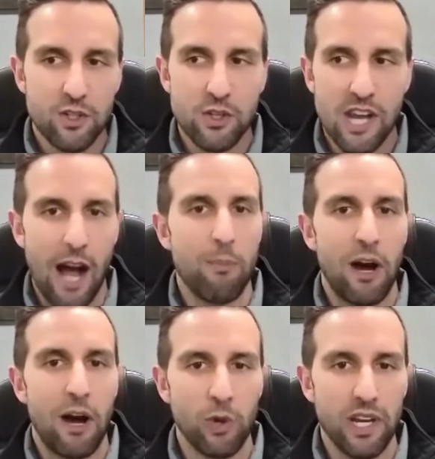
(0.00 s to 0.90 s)
how
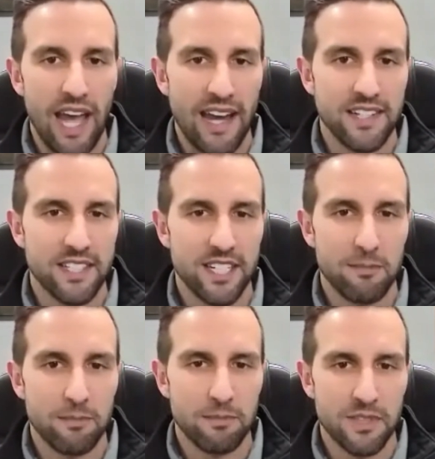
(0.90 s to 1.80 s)
about we add in
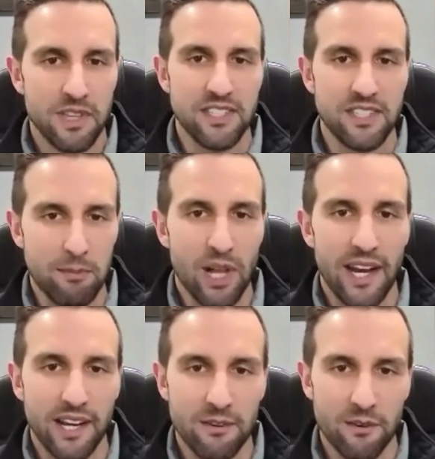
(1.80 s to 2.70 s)
some landscape
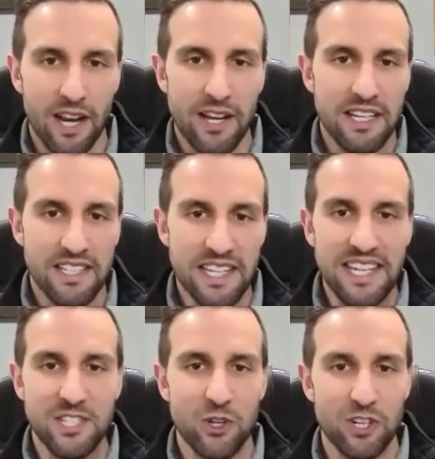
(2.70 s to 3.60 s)
lighting, right? It's
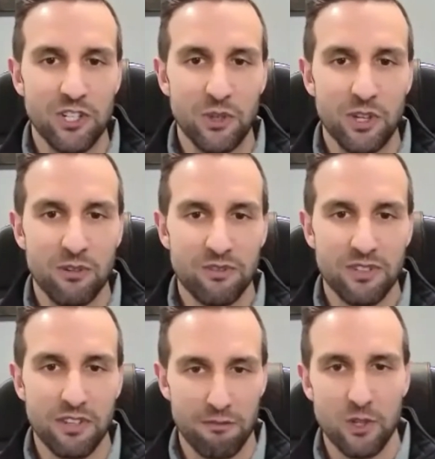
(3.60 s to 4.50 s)
easier to do it
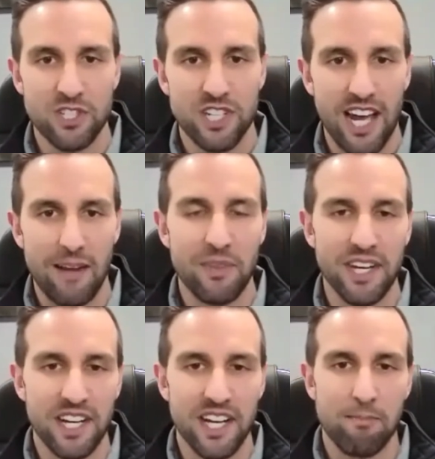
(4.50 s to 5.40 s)
the first time
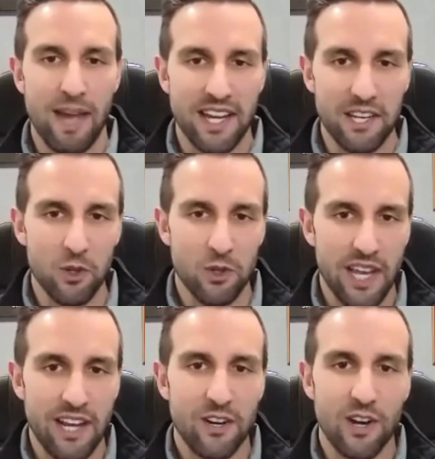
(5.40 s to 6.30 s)
than come back a year
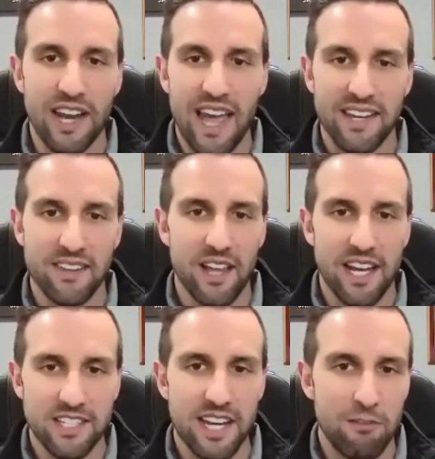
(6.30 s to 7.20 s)
later and add in
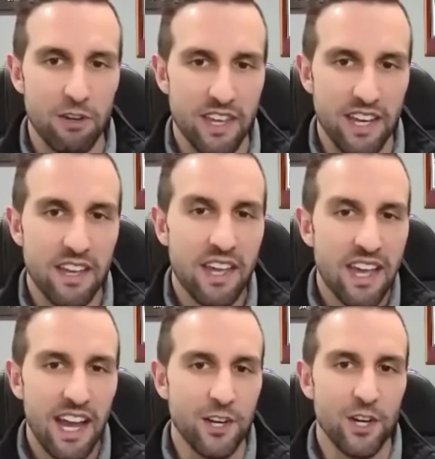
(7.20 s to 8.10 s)
lights to everything.
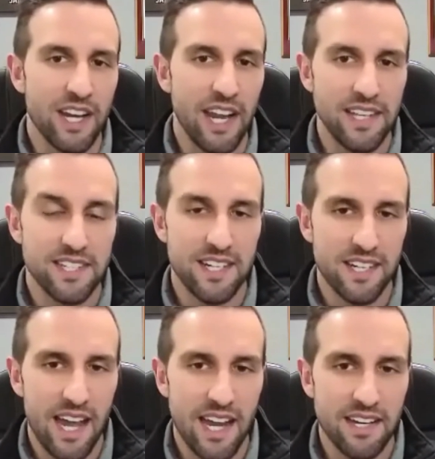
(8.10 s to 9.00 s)
And you're going to enhance it at
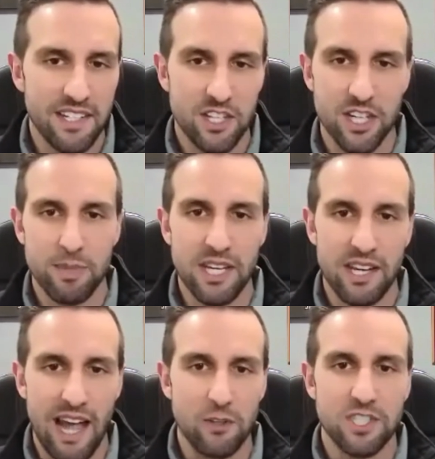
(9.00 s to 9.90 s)
night. It's going to be
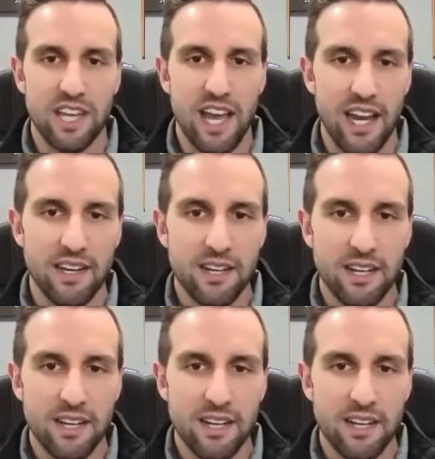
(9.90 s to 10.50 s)
an outside